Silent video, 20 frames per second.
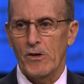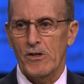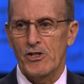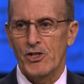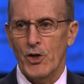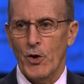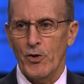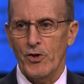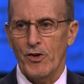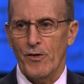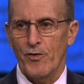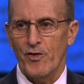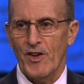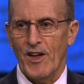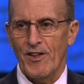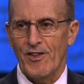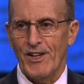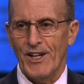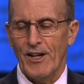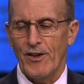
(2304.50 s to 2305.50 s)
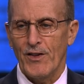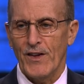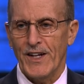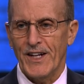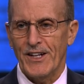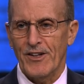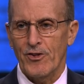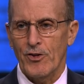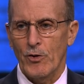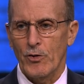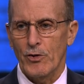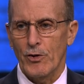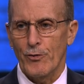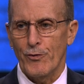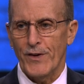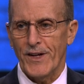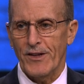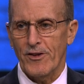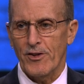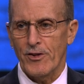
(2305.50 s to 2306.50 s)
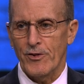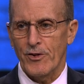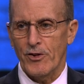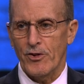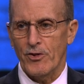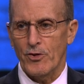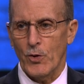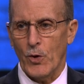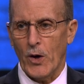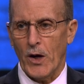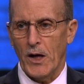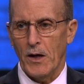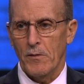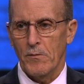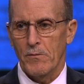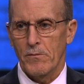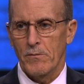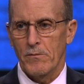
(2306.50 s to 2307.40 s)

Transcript: where Joseph says anything in his own defense in this story?